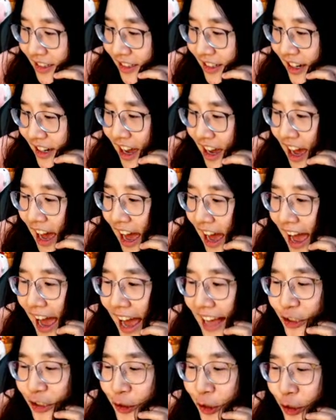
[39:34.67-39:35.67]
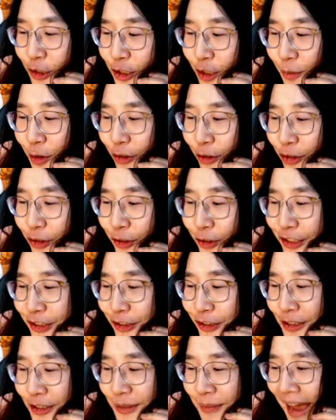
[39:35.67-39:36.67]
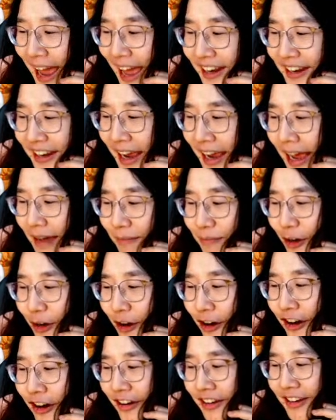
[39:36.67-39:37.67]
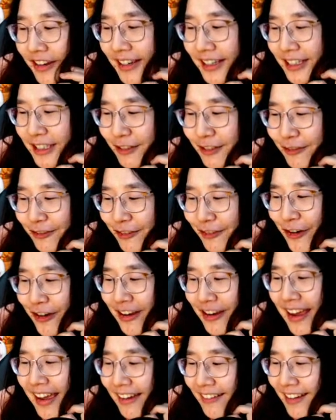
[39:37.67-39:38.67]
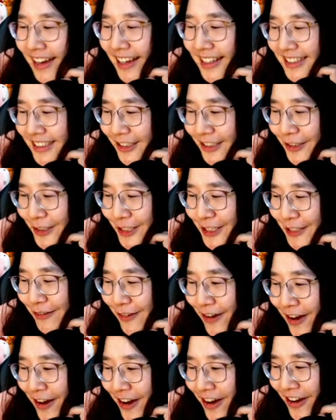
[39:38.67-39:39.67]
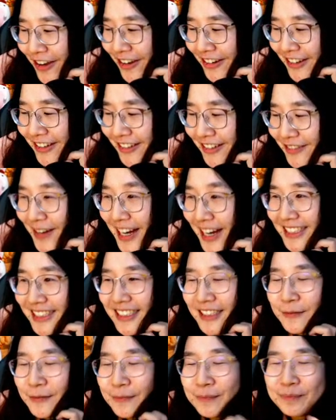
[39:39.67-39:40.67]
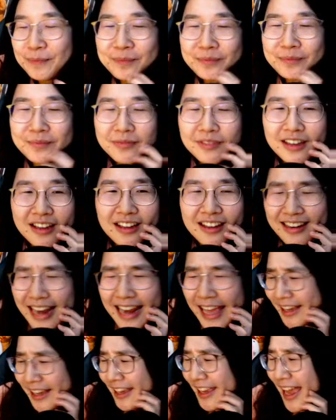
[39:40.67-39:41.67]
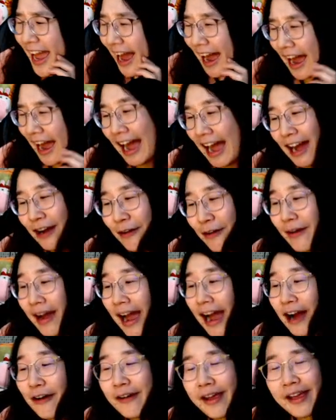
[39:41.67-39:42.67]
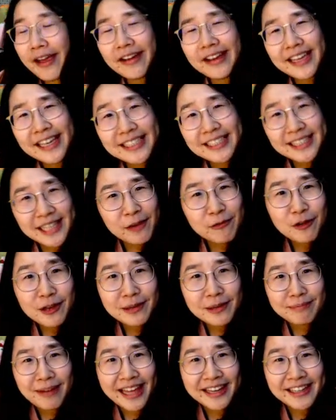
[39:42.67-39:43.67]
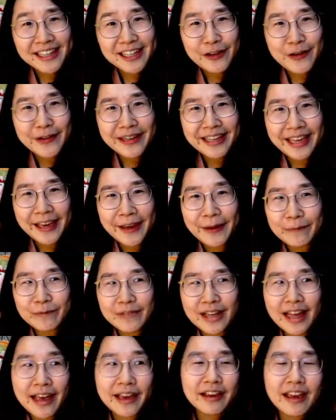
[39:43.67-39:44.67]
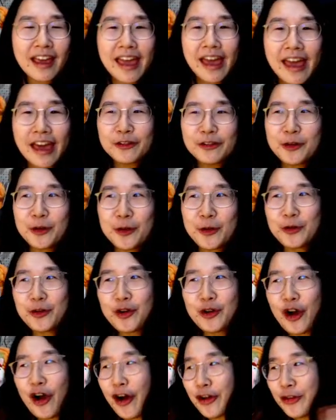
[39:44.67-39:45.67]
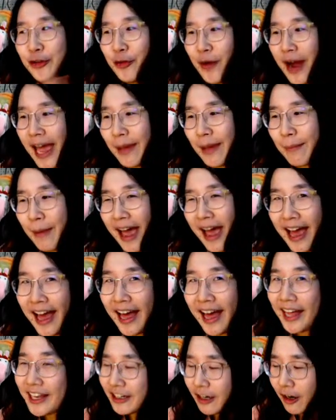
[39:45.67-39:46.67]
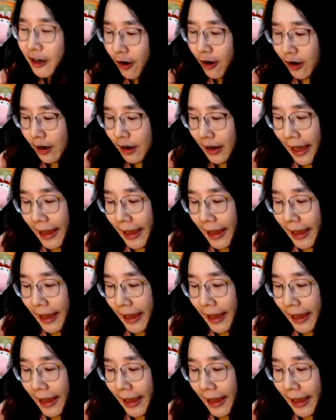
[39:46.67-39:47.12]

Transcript: Jong Jung would use Notepad app on his phone. It's so small though, but like, yeah, how is everyone planning your game? Like, do you draw on your iPad or like